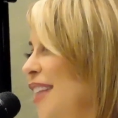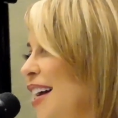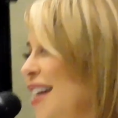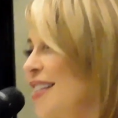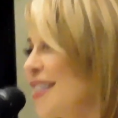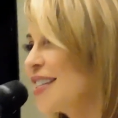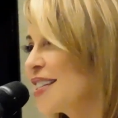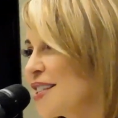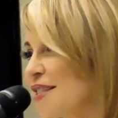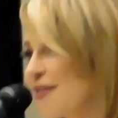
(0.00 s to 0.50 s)
Is
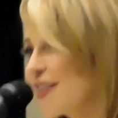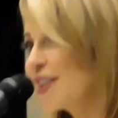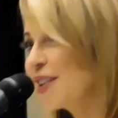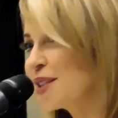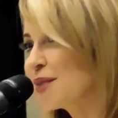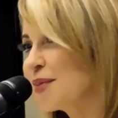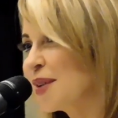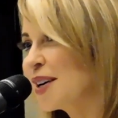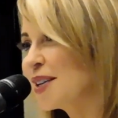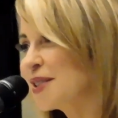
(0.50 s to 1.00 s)
this the
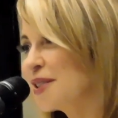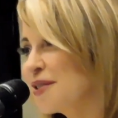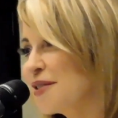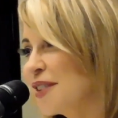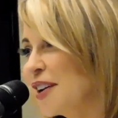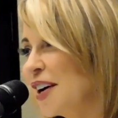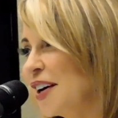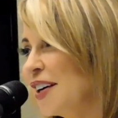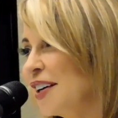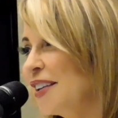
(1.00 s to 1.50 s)
funnest part so
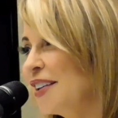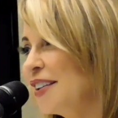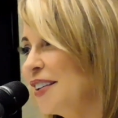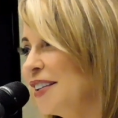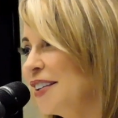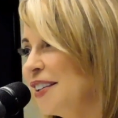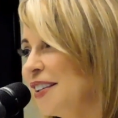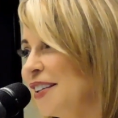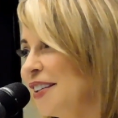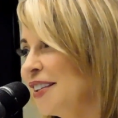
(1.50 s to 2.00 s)
far?
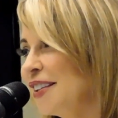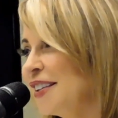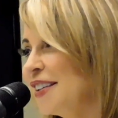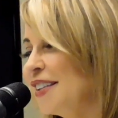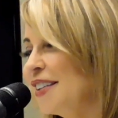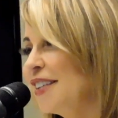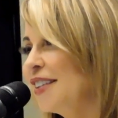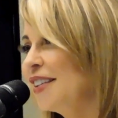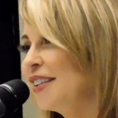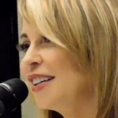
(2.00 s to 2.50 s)
Yes.
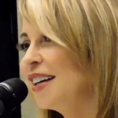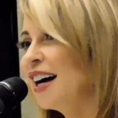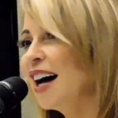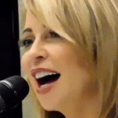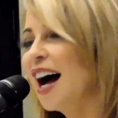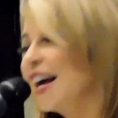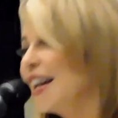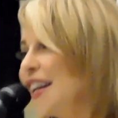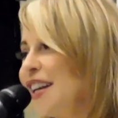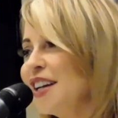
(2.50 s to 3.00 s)
I